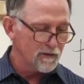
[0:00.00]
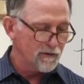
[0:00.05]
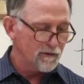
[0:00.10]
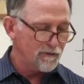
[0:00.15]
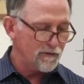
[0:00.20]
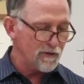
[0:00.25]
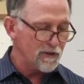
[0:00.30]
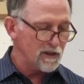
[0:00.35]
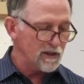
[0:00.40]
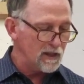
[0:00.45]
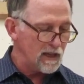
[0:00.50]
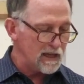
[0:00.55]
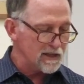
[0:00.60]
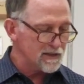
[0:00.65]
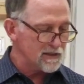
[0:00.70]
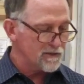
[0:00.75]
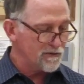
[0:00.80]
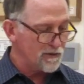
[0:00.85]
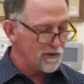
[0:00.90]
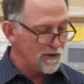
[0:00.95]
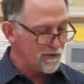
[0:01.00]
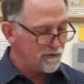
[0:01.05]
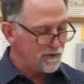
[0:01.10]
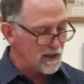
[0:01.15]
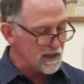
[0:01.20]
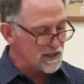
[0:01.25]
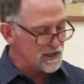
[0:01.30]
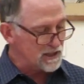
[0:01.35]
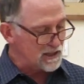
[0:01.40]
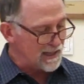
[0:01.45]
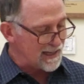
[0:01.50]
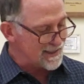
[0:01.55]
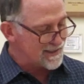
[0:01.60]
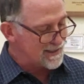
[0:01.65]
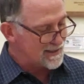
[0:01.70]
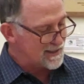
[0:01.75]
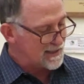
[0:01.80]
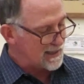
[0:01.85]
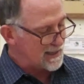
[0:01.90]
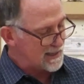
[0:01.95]
For the lust, for the flesh
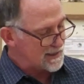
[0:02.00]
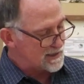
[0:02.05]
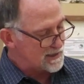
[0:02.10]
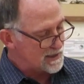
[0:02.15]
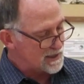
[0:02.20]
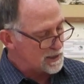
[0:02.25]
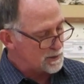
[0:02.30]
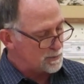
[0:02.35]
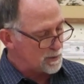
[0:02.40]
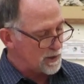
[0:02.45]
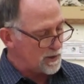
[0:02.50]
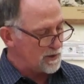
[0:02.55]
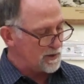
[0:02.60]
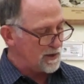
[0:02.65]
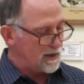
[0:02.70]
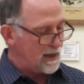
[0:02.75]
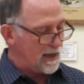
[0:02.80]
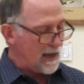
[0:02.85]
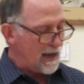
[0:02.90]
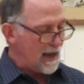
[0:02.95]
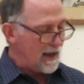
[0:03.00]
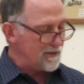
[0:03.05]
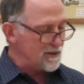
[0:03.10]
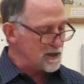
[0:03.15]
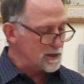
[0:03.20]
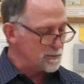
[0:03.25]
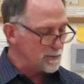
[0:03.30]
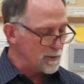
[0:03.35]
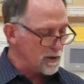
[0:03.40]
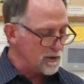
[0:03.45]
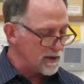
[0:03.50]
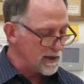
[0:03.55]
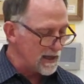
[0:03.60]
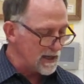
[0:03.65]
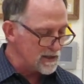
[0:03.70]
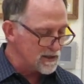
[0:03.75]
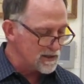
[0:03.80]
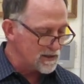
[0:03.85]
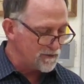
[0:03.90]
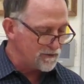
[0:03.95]
lusts against the Spirit, and the Spirit
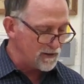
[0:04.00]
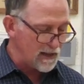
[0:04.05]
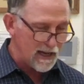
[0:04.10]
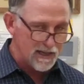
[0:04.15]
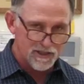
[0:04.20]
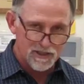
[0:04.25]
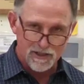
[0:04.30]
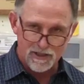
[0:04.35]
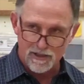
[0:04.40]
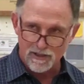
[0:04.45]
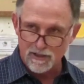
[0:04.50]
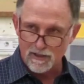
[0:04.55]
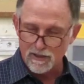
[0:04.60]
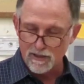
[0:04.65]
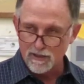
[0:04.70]
against the flesh.